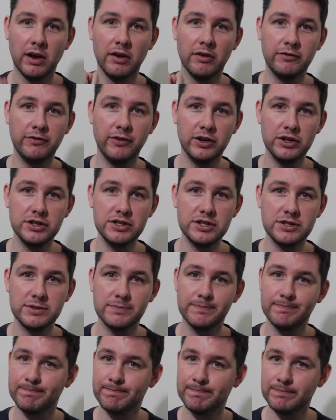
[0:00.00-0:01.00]
First,
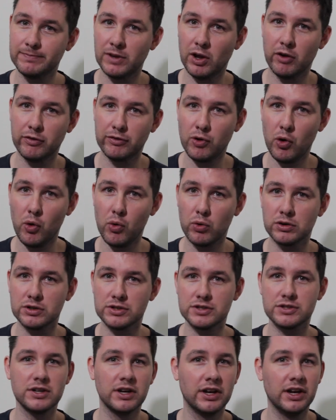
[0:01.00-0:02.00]
of
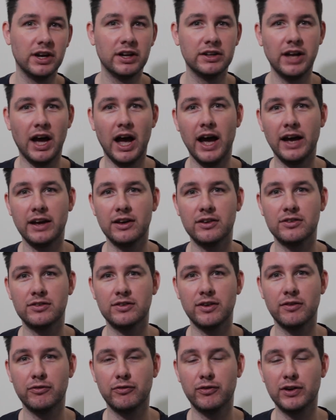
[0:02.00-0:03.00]
course, the
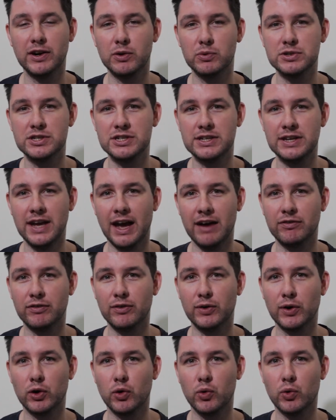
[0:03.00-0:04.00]
highest frequency ever
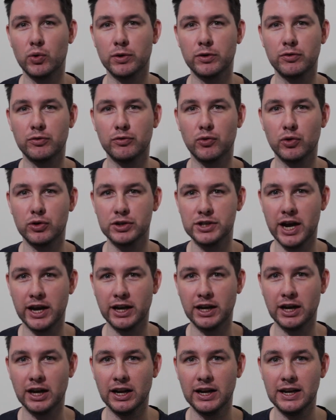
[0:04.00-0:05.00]
recorded for
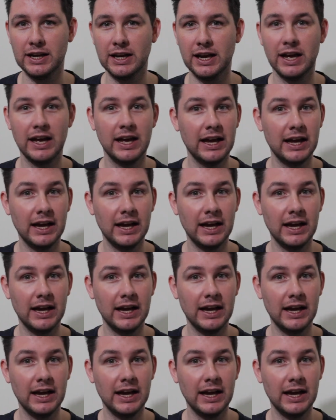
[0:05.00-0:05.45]
Tiger Lake,